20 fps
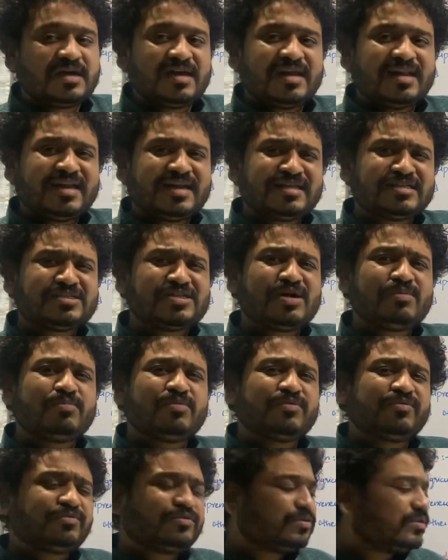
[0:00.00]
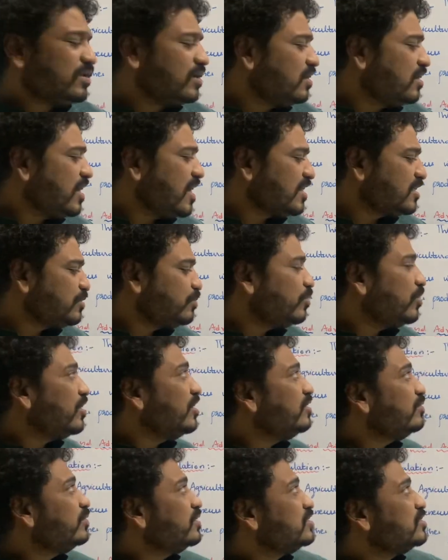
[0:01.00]
Let us now move to the last
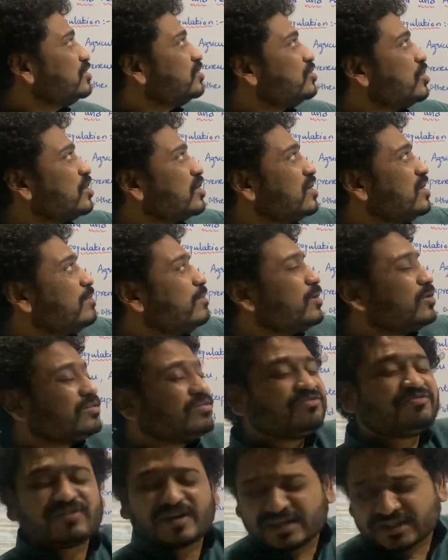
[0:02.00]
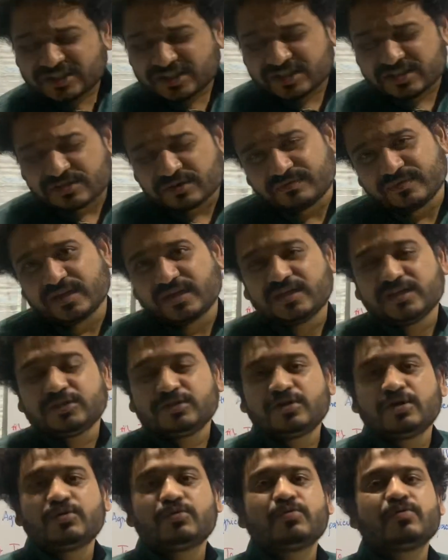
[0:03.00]
point, which is talking about the functions of the
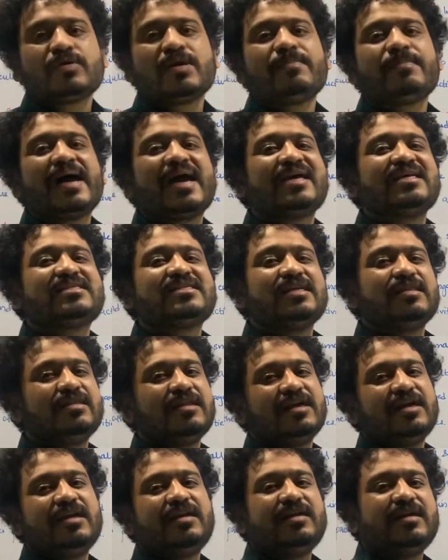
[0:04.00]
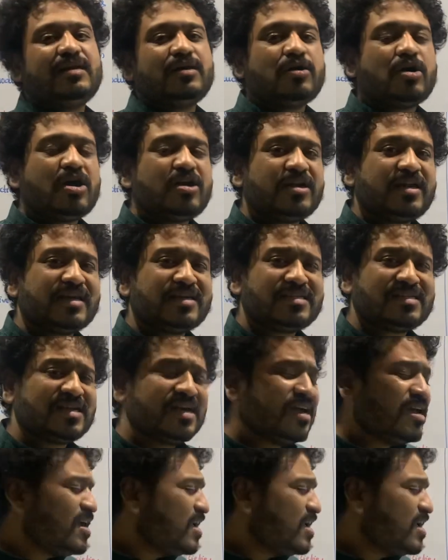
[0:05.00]
regional rural banks in the Indian context.